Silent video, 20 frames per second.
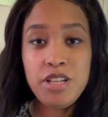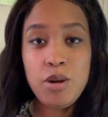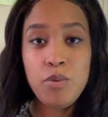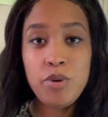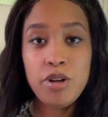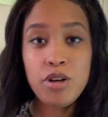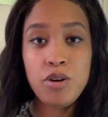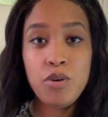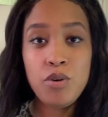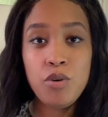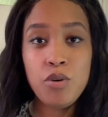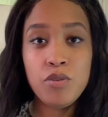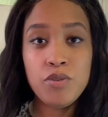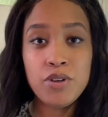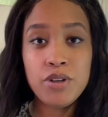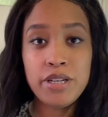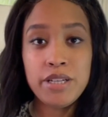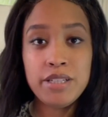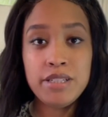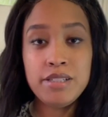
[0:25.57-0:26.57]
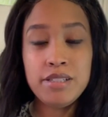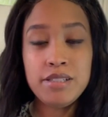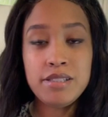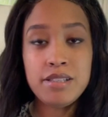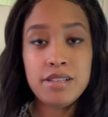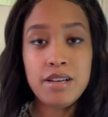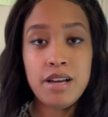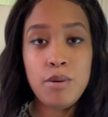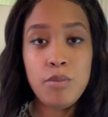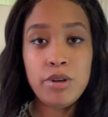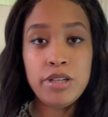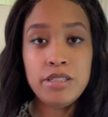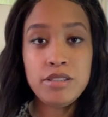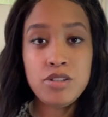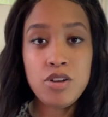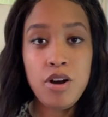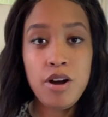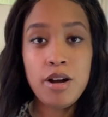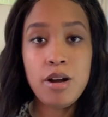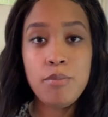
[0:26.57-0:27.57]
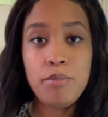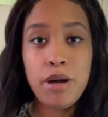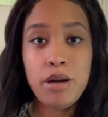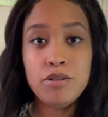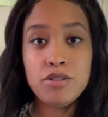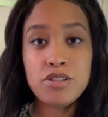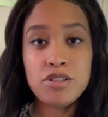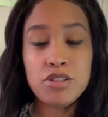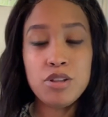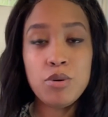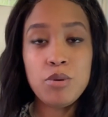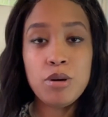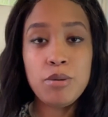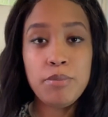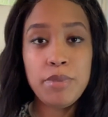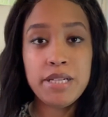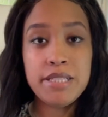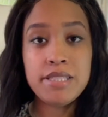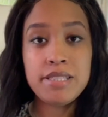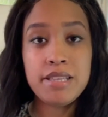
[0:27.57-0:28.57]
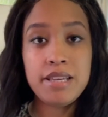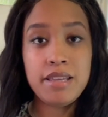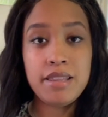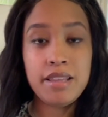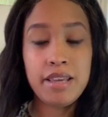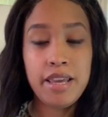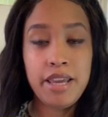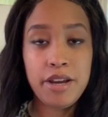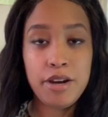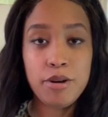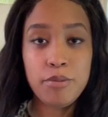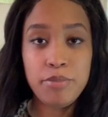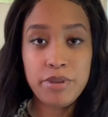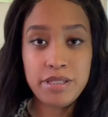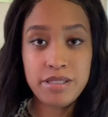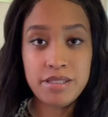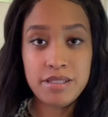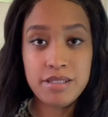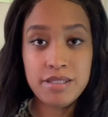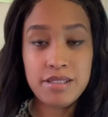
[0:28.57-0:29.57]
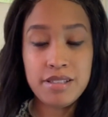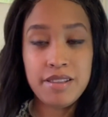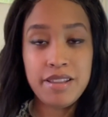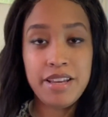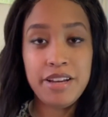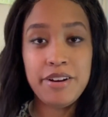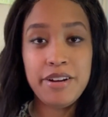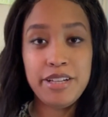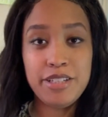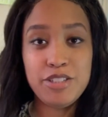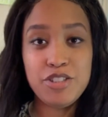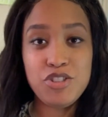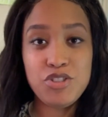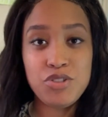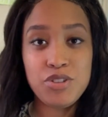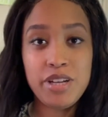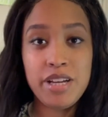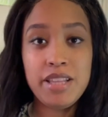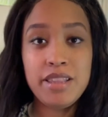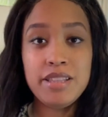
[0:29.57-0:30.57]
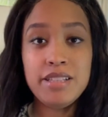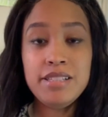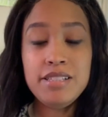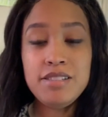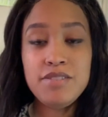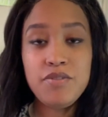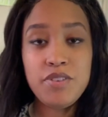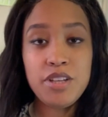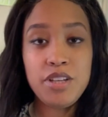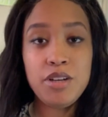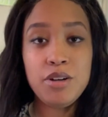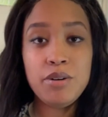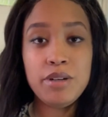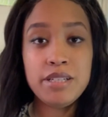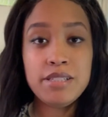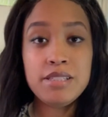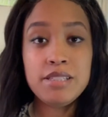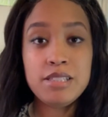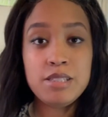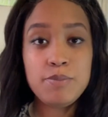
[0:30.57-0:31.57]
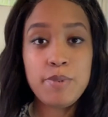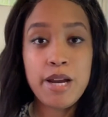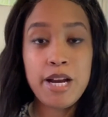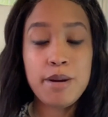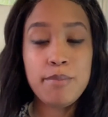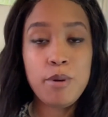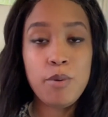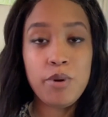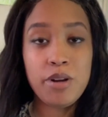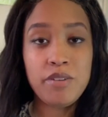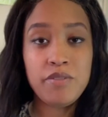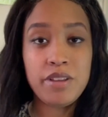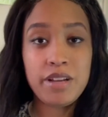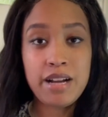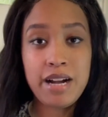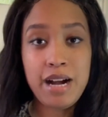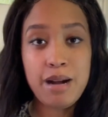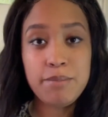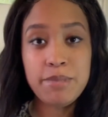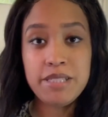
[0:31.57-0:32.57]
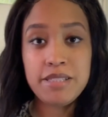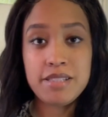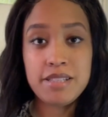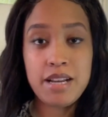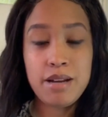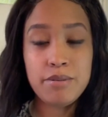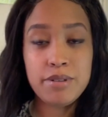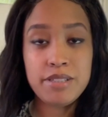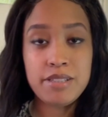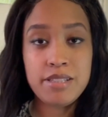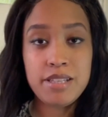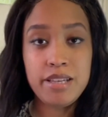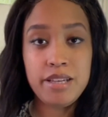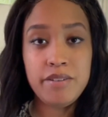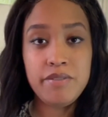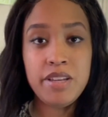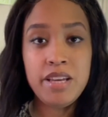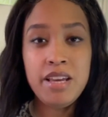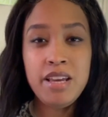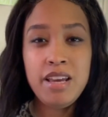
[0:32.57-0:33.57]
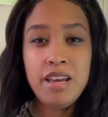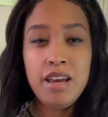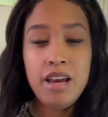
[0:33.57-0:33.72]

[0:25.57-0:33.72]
that I want to go over is, I want to talk about slower months in the hair business, in the hair industry. And this video is inspired by one of the comments that I received